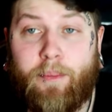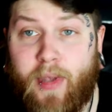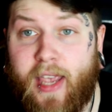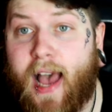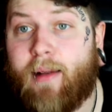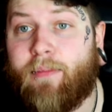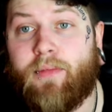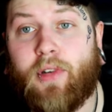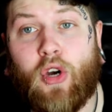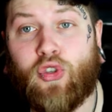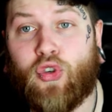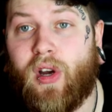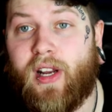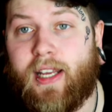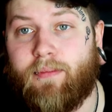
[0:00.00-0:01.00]
Yeah, go
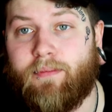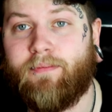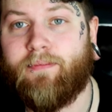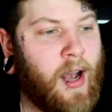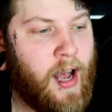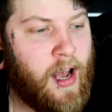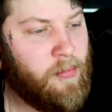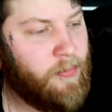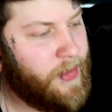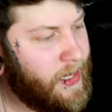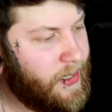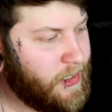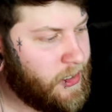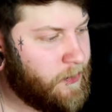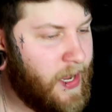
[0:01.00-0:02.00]
join it.
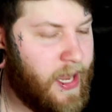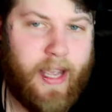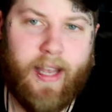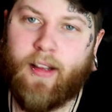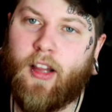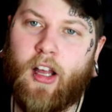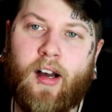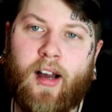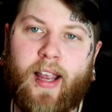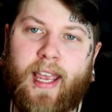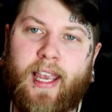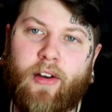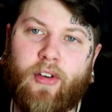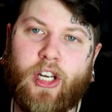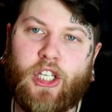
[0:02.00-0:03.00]
That is my long,
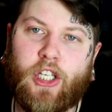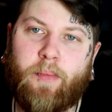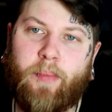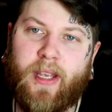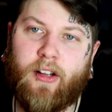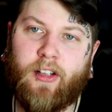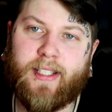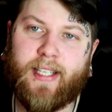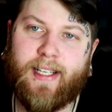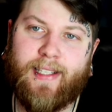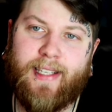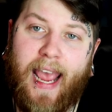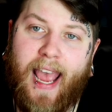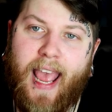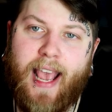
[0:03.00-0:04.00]
angry spiel
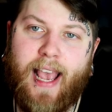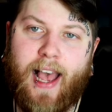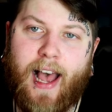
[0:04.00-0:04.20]
today.